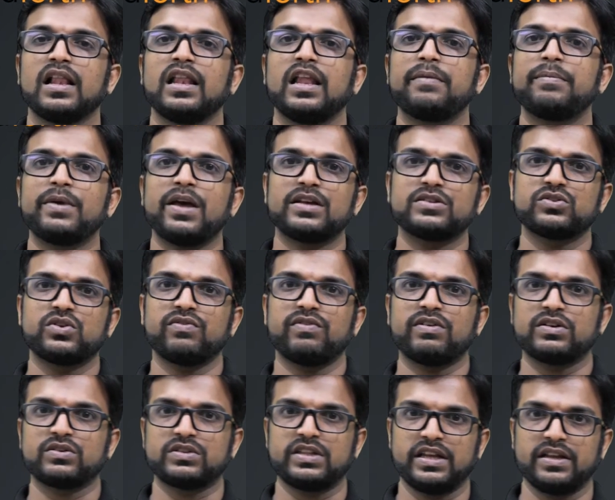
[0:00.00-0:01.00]
Let me ask you
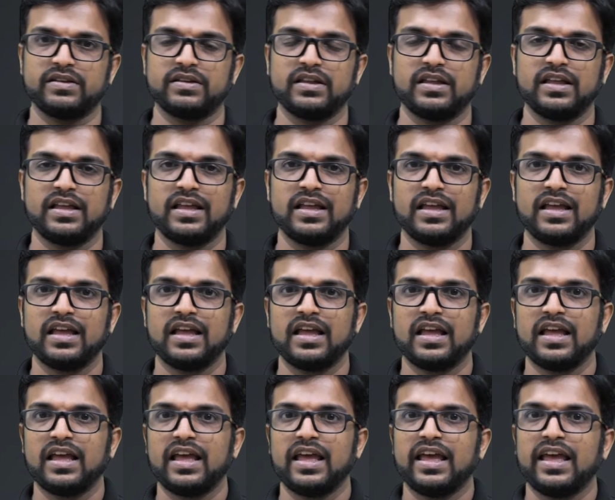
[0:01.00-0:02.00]
one thing.
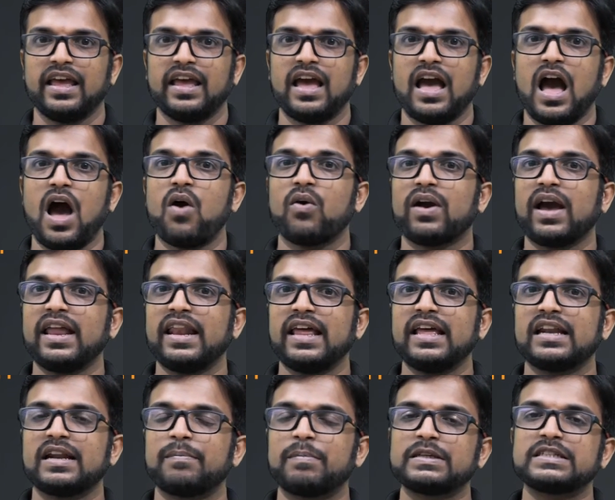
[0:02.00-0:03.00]
How can
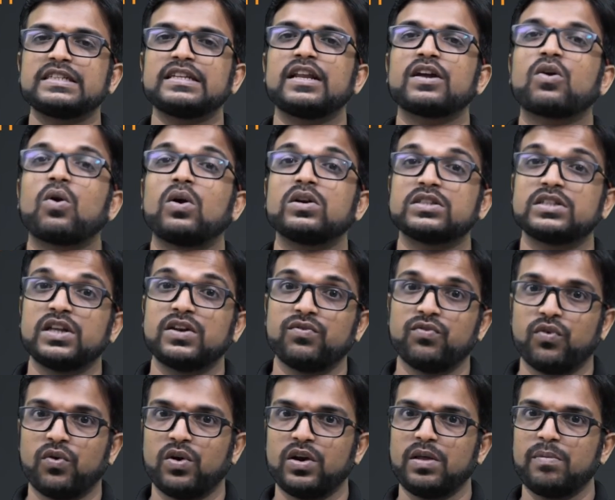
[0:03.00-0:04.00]
I represent a constant
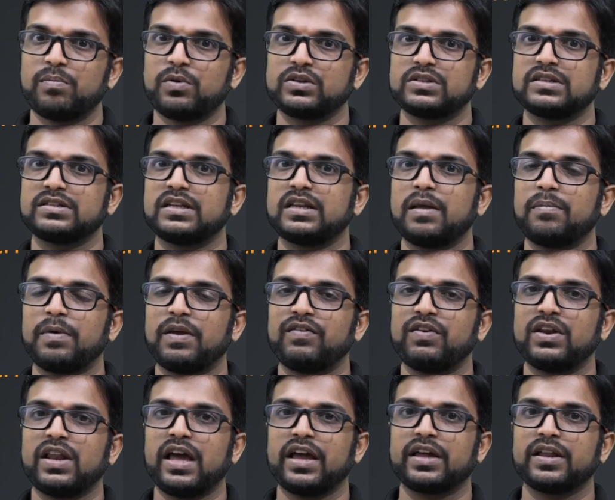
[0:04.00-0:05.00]
volume process in a
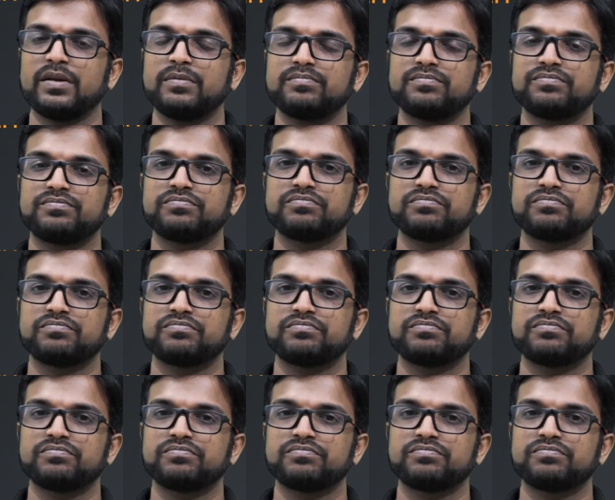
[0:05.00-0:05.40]
PV diagram?